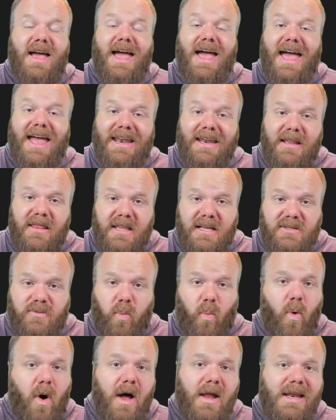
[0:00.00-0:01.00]
And in this
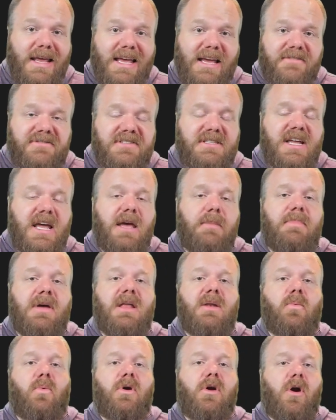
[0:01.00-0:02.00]
one if
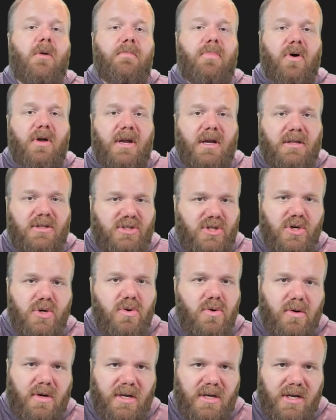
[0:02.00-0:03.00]
statement, we are putting
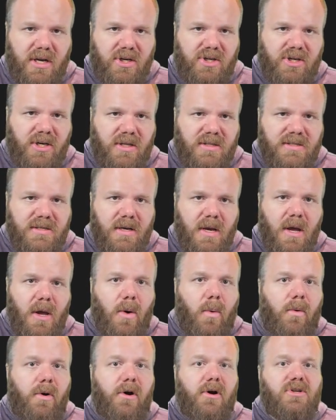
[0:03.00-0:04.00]
two conditions.
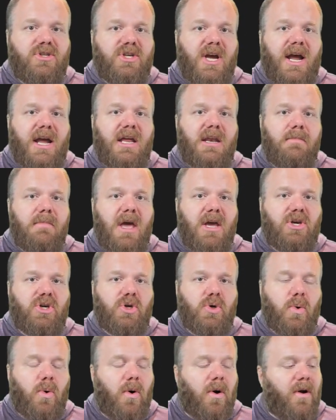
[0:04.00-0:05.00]
We are checking to make
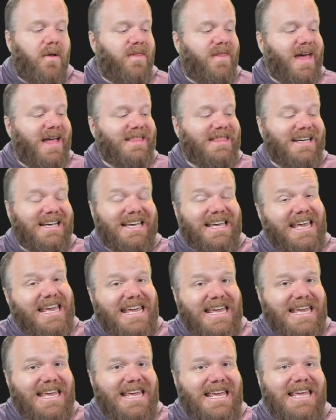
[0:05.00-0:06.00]
sure that the
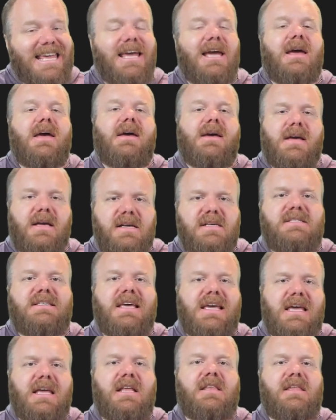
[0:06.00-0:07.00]
key is
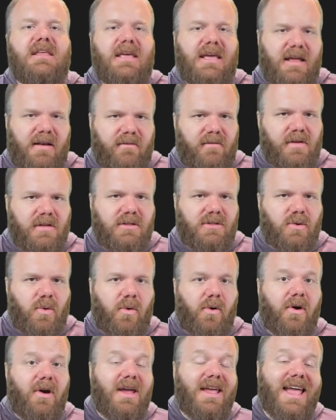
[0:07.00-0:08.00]
in the
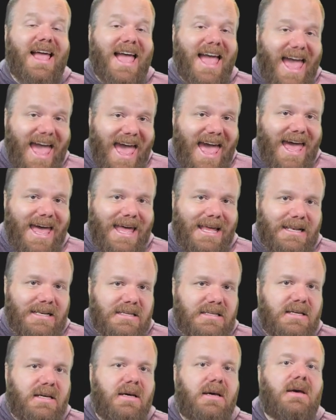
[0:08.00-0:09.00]
inventory
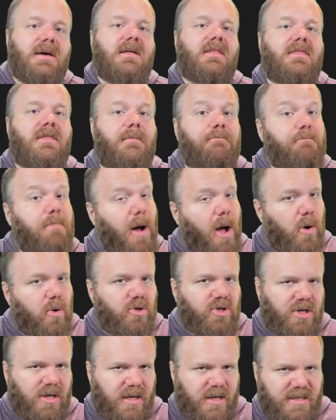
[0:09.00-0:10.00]
and the
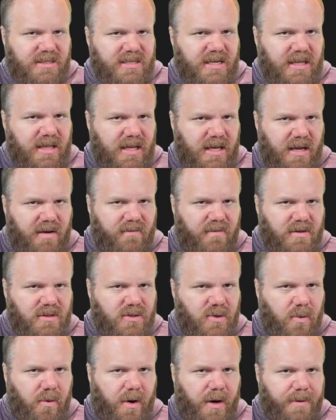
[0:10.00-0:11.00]
potion is in the
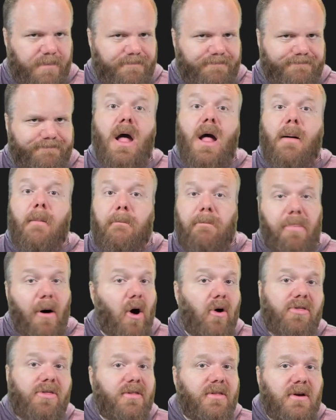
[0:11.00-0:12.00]
inventory.
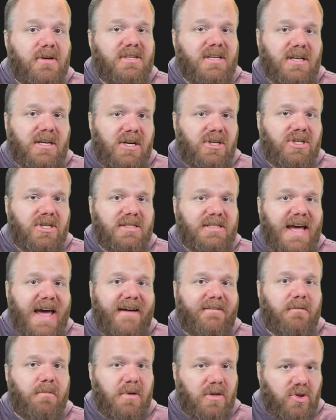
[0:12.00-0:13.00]
Both of those conditions
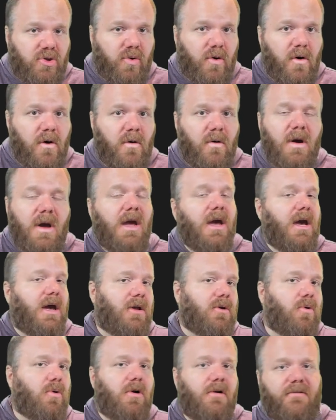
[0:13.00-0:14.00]
have to be true in
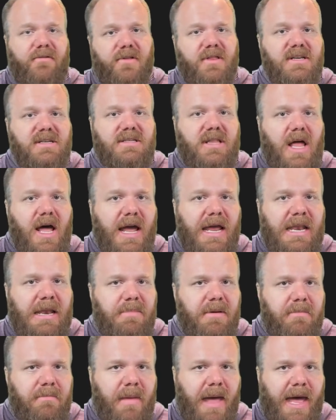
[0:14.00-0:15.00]
order for this line to
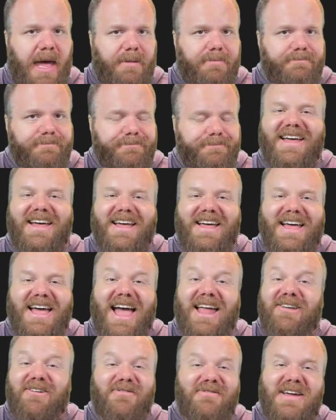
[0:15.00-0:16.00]
be met.
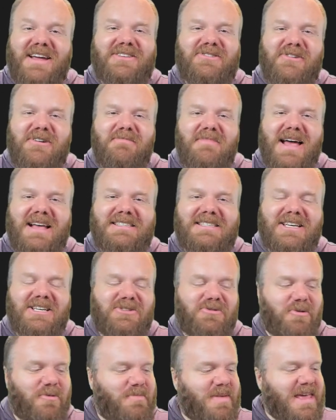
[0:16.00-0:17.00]
And your victory message
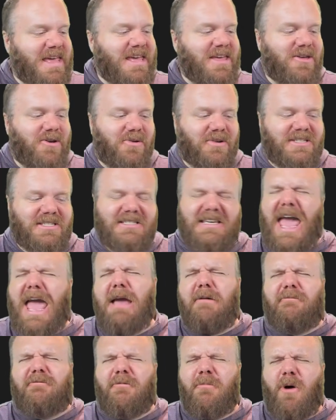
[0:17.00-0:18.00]
will be you
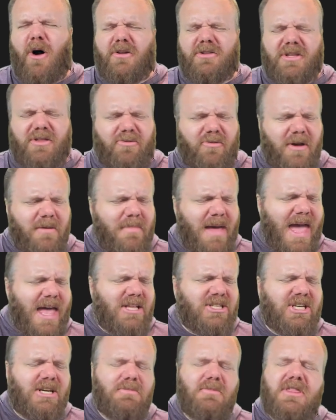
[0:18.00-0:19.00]
escape from Alta 3
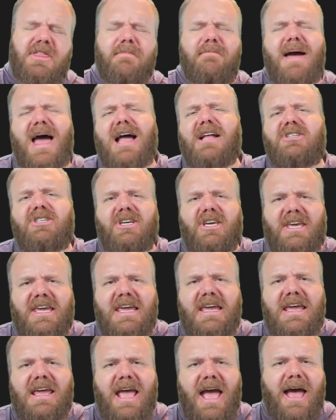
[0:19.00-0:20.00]
Mansion with a magic
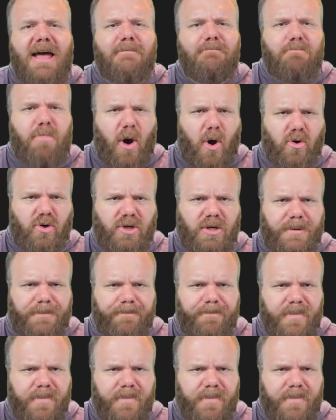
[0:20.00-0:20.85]
key and potion.